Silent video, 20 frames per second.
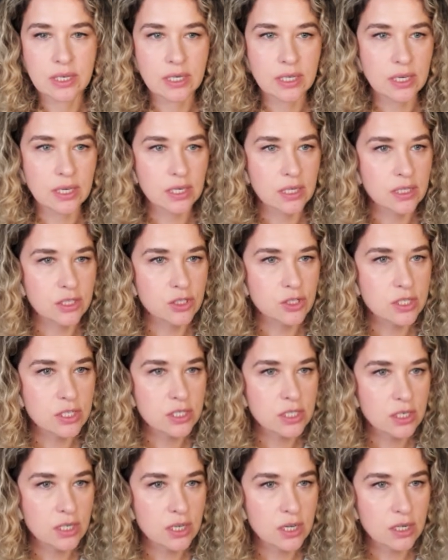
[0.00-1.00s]
interesting
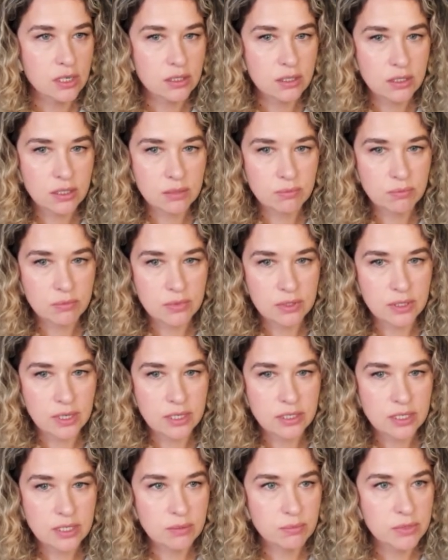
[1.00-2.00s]
color light
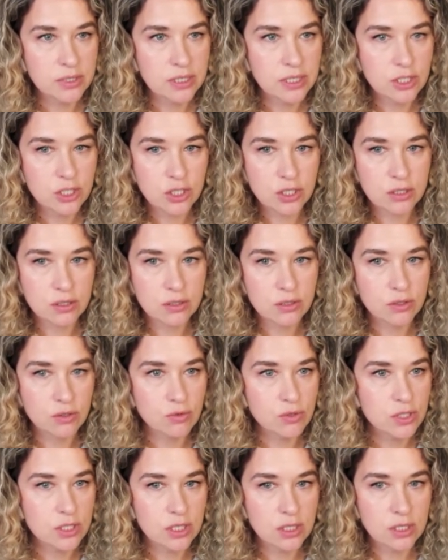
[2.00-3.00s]
combination. You
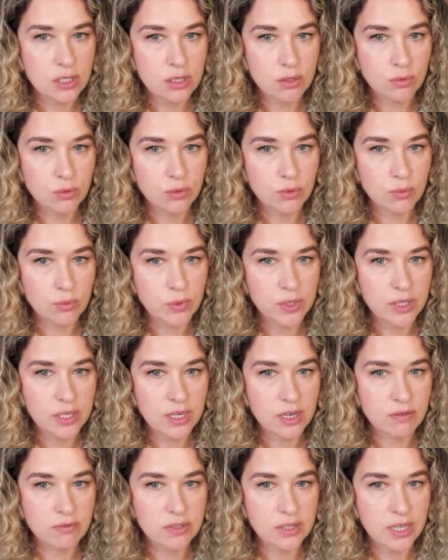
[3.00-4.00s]
see now we
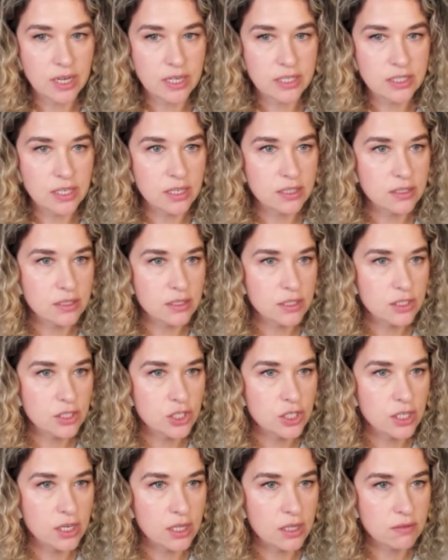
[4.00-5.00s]
have light under the
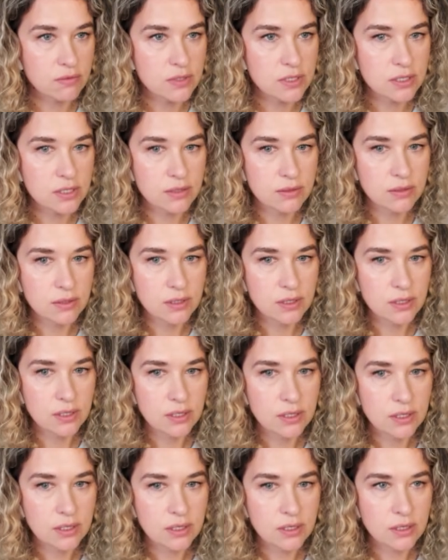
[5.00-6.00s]
shelves.
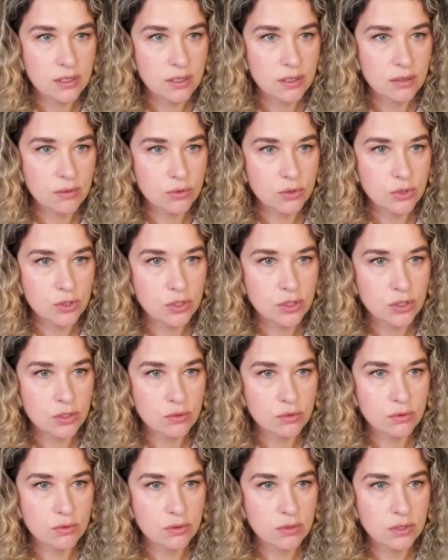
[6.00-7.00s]
I will just a
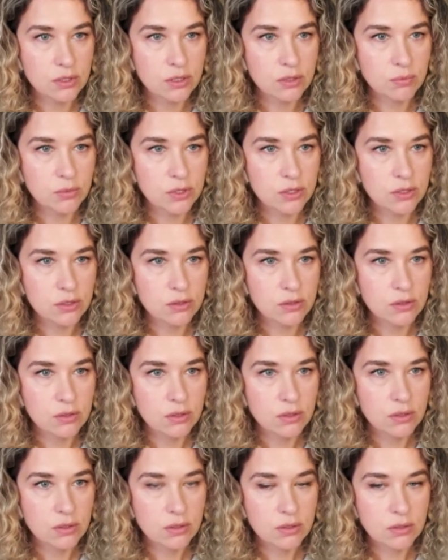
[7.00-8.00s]
little bit
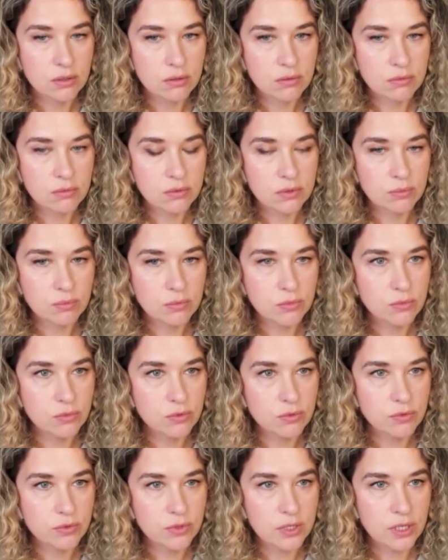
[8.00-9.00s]
remove
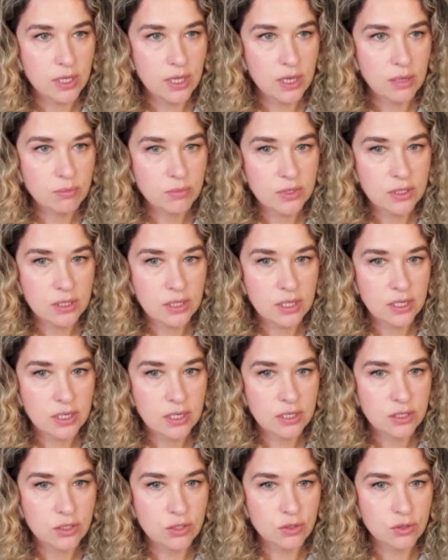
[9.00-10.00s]
the ambient light
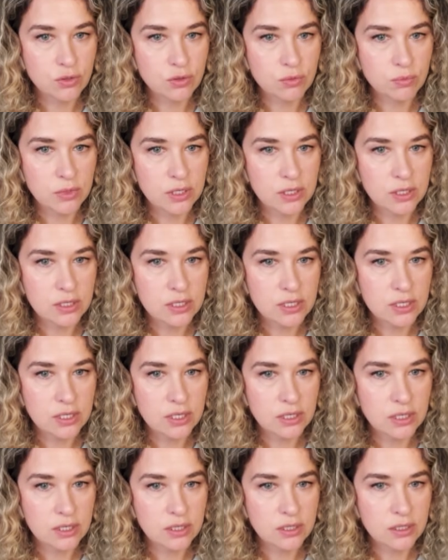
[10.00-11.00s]
just to make it
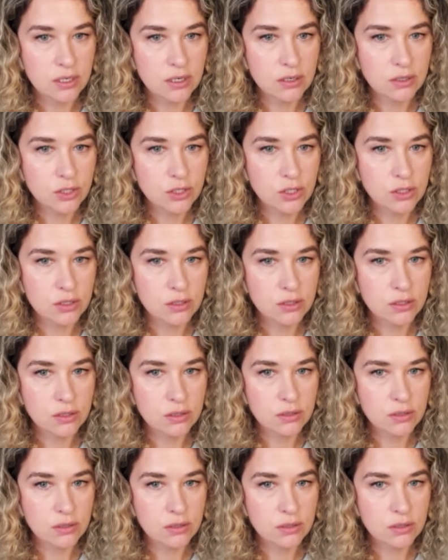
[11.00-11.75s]
slightly, actually it